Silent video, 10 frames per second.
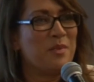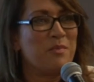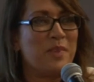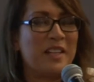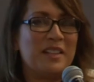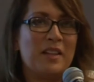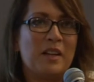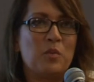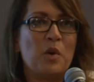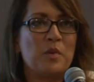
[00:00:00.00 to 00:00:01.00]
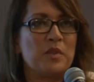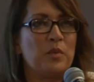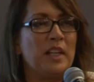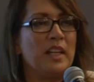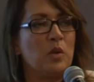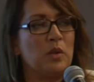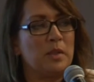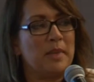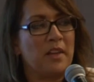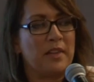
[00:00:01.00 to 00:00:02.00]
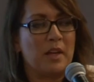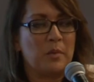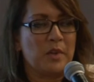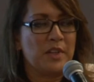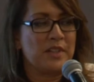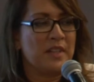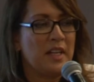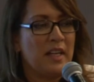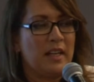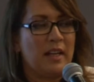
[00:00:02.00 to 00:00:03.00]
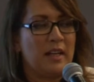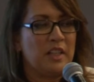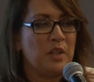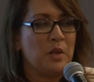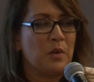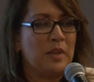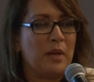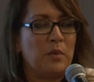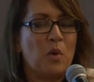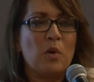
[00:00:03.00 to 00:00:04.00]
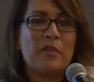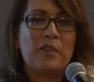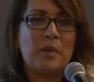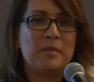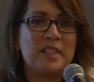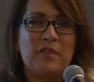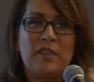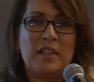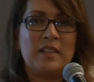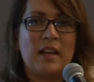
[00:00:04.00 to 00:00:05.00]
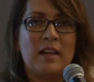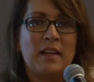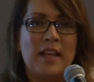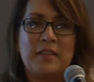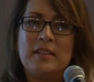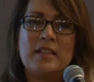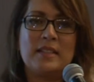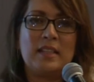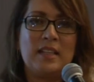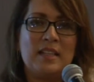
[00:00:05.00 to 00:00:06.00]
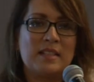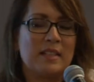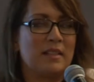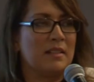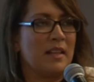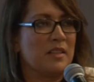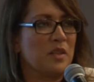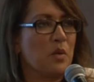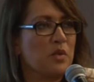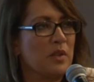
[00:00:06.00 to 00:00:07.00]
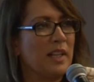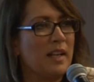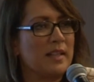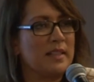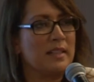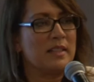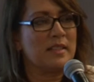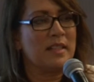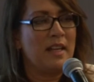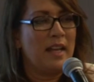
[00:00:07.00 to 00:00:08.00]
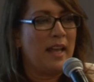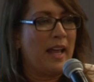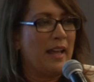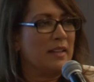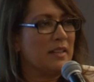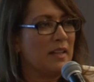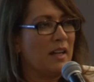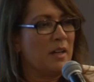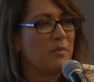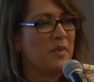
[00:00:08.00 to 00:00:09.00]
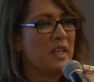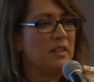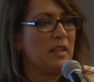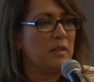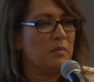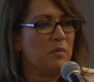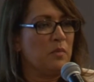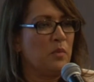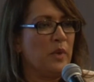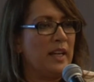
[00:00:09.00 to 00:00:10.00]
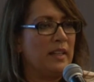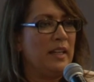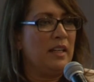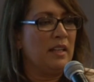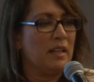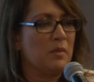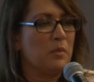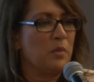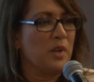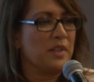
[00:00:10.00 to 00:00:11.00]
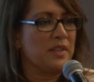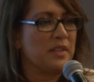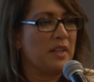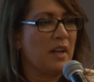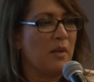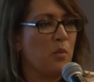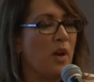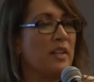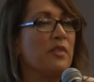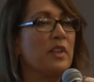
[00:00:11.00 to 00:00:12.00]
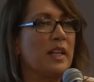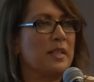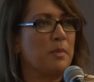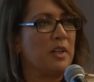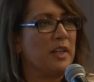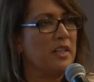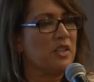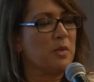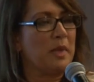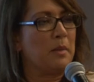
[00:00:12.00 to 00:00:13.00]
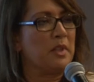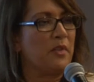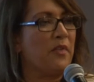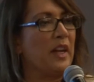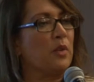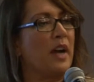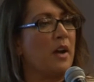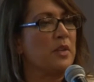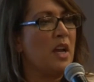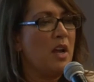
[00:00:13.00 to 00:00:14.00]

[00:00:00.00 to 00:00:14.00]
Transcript: But what was really cool about that was, you know, they were all from different ethnicities and social classes. And it really was a wonderful experience to be able to figure out